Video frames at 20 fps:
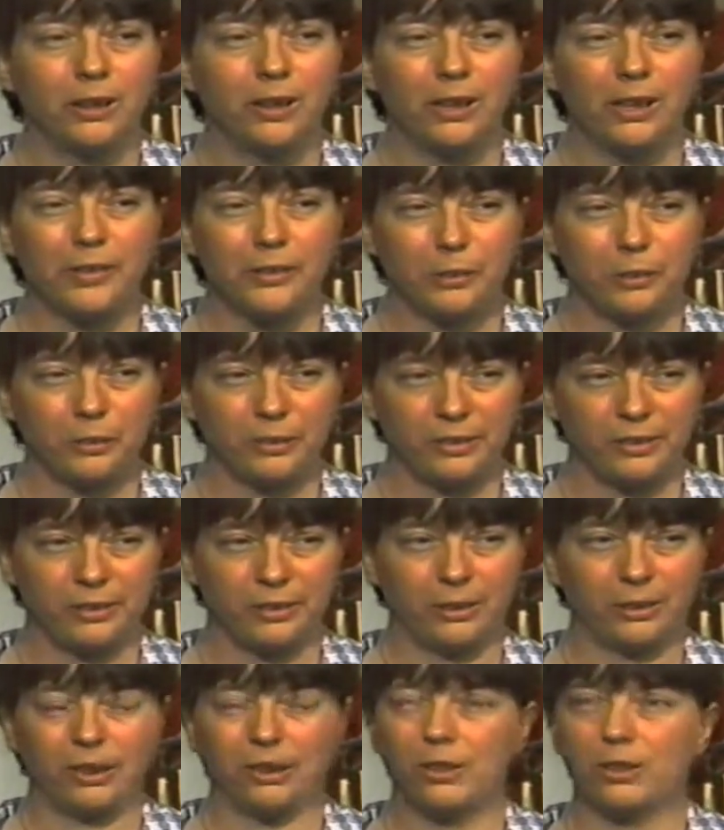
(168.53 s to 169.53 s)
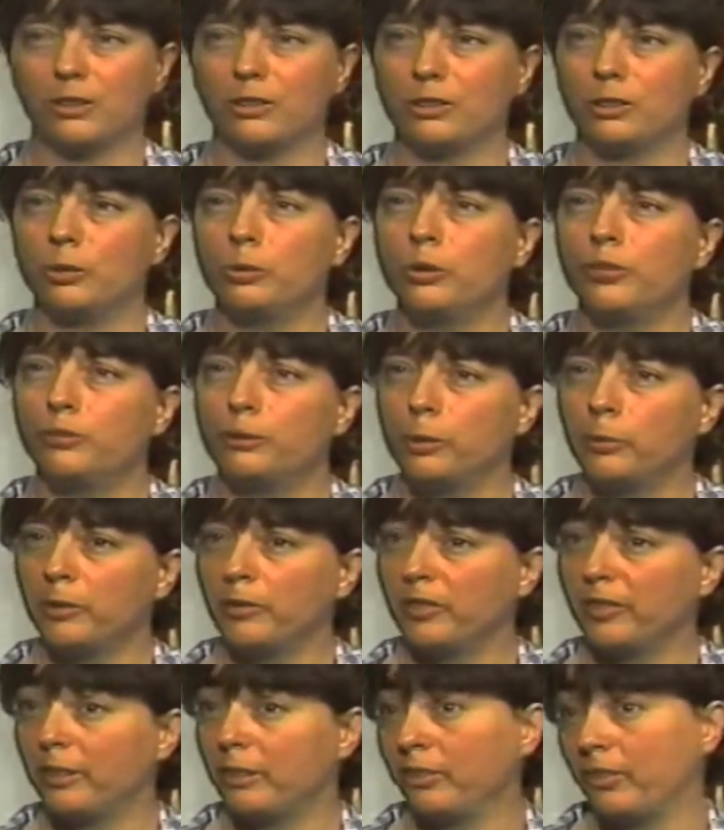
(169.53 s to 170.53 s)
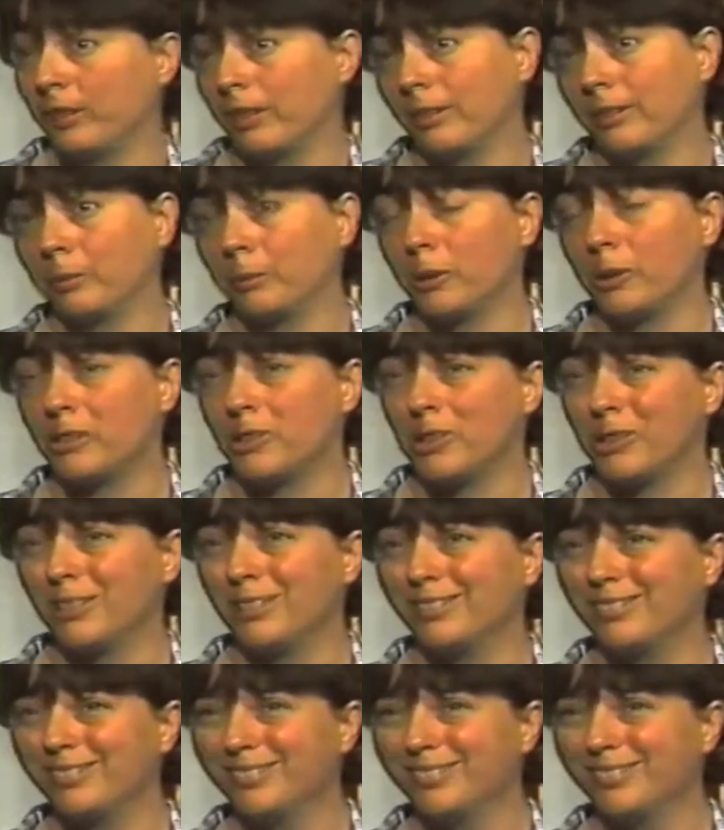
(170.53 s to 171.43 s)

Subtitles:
others to a form of self-expression